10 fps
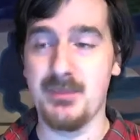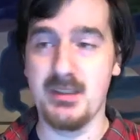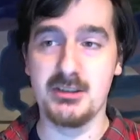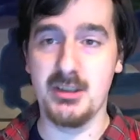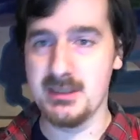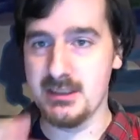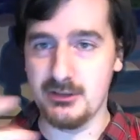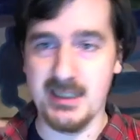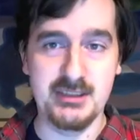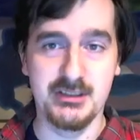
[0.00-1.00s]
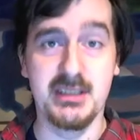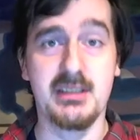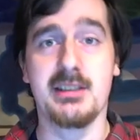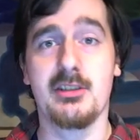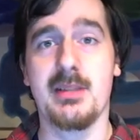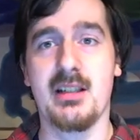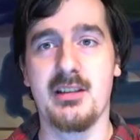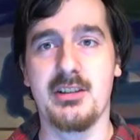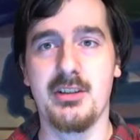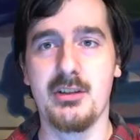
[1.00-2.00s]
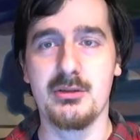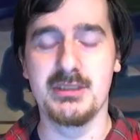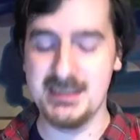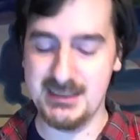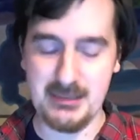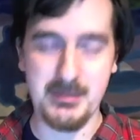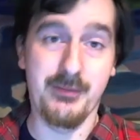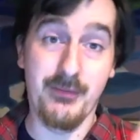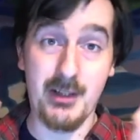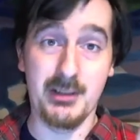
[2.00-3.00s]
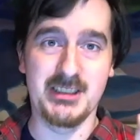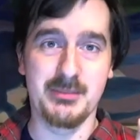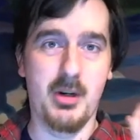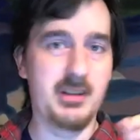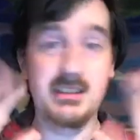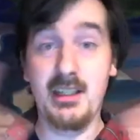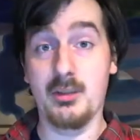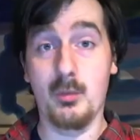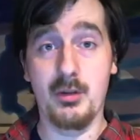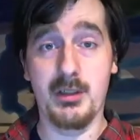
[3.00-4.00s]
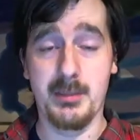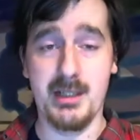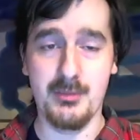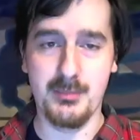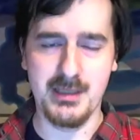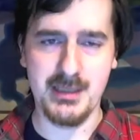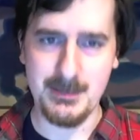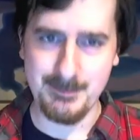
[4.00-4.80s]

There's always a tragedy you hear about on the news. This is something very small. It's nothing to worry about, but